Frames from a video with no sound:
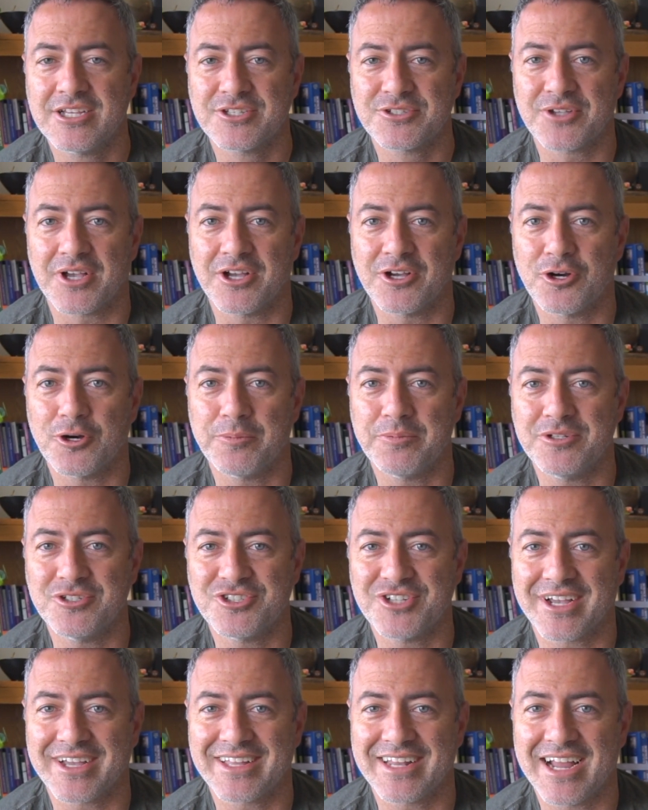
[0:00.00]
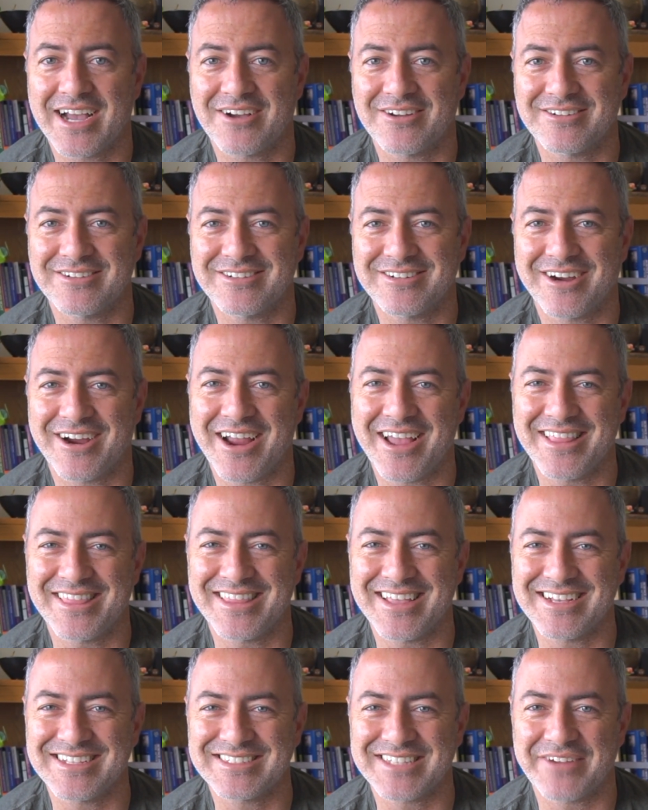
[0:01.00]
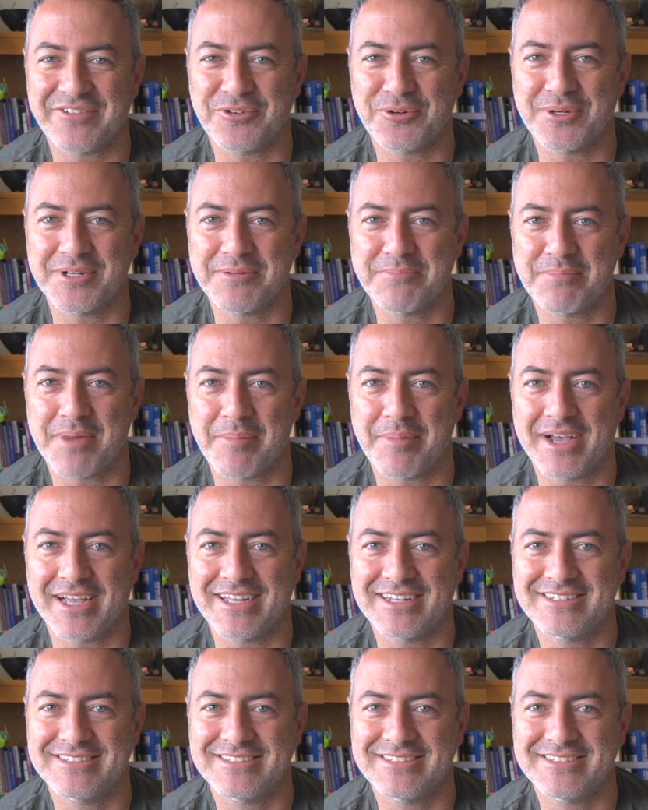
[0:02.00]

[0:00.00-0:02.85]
So I hope you check it out. All right, thanks everyone. Bye-bye.